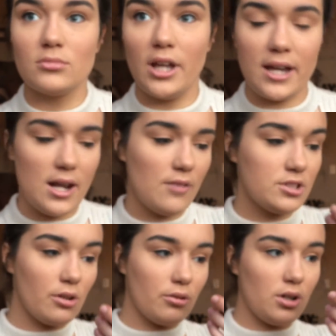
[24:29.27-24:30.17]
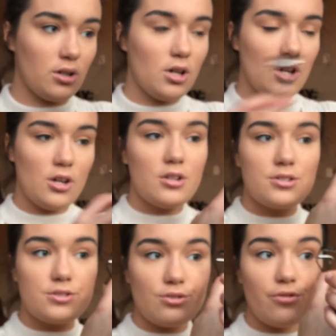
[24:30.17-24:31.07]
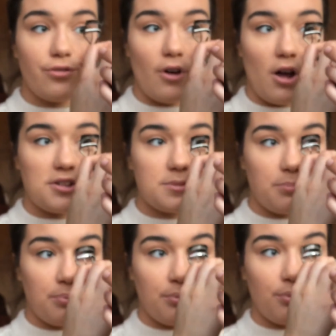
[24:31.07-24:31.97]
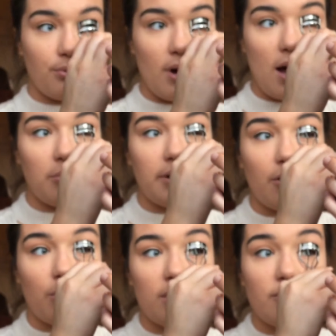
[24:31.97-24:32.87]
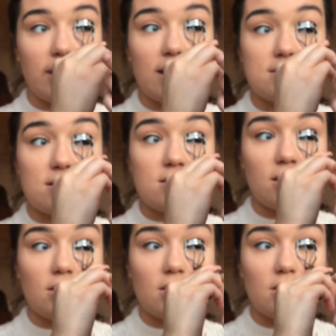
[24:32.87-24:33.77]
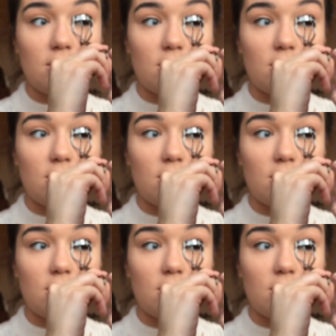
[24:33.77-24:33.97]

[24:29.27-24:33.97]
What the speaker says: Like, I'd have to go to Sioux Falls probably, or even Kansas City,